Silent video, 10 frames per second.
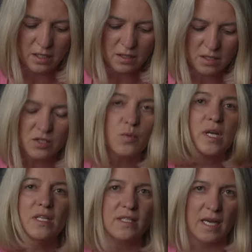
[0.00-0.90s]
and this is
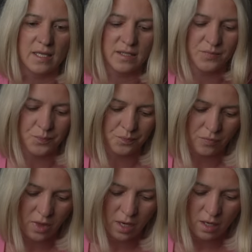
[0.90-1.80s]
what it says.
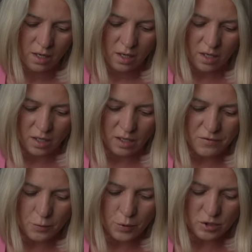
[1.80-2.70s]
If
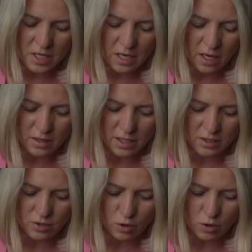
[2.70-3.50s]
you're posting content,